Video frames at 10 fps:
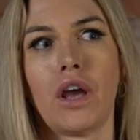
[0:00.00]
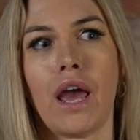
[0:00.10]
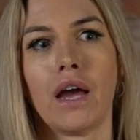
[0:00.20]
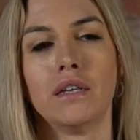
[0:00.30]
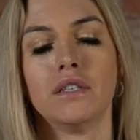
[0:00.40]

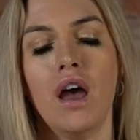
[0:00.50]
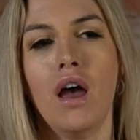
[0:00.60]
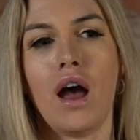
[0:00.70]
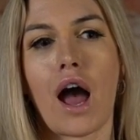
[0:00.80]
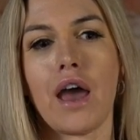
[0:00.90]
and
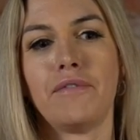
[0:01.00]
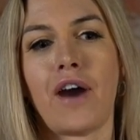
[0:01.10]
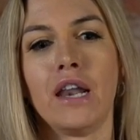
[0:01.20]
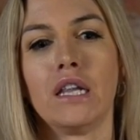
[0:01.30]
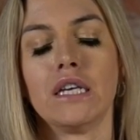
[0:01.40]
I
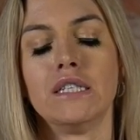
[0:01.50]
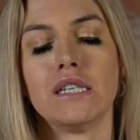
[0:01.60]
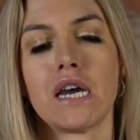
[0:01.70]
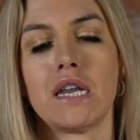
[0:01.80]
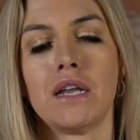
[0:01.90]
finally
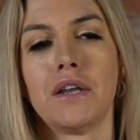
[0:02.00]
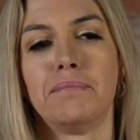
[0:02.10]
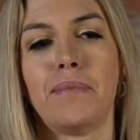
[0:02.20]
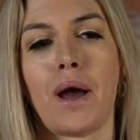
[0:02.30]
did end up,